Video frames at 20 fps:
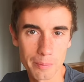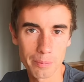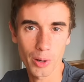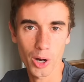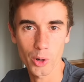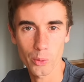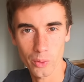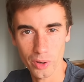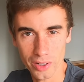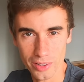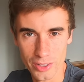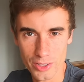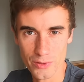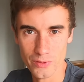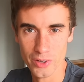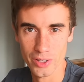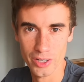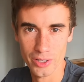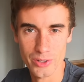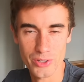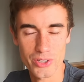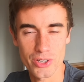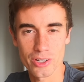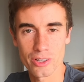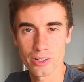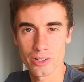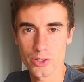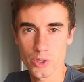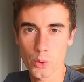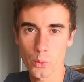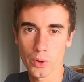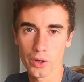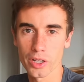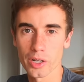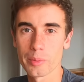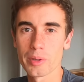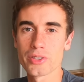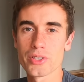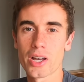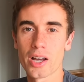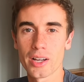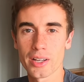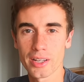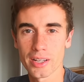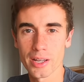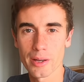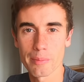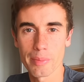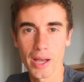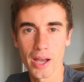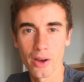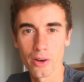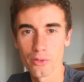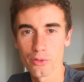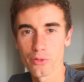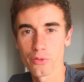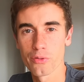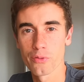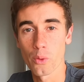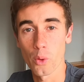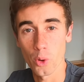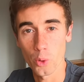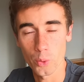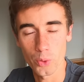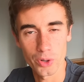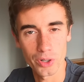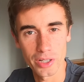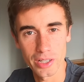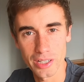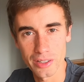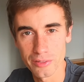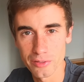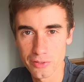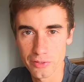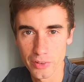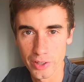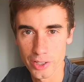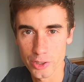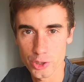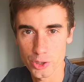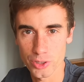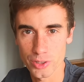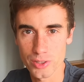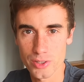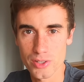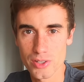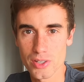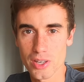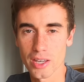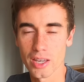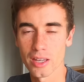In part 1 of this video series, we're gonna be talking about forward inflations.